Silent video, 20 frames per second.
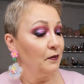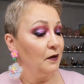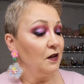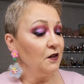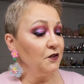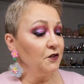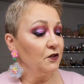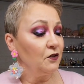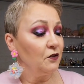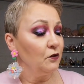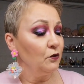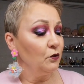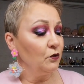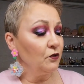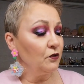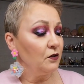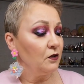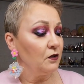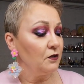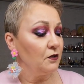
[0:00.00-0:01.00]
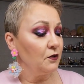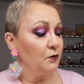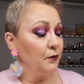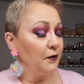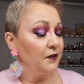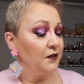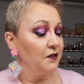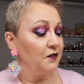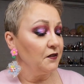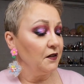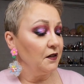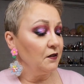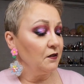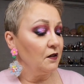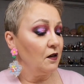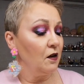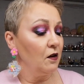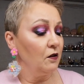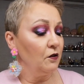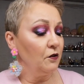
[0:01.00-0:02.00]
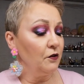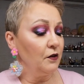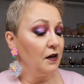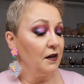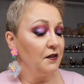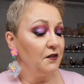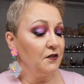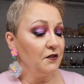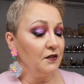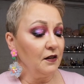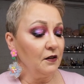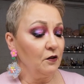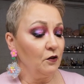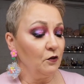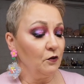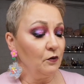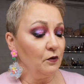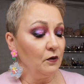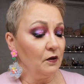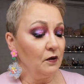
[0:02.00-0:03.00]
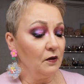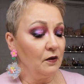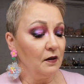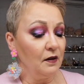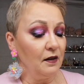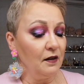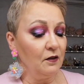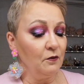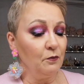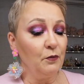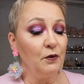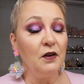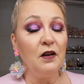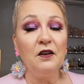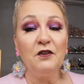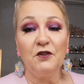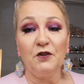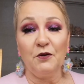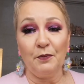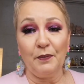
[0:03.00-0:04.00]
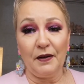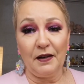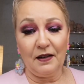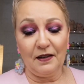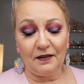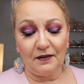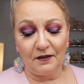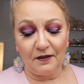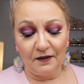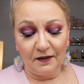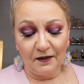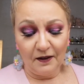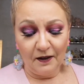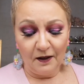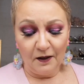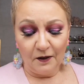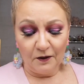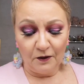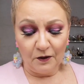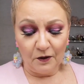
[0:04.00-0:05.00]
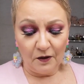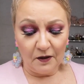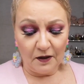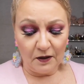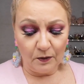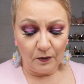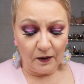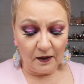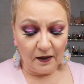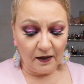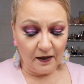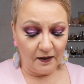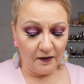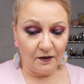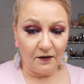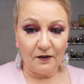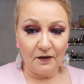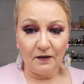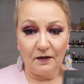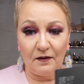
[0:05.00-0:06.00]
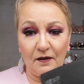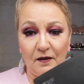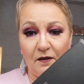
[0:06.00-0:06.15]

Blushed Neutrals 26 color eyeshadow and blush palette. So this one has,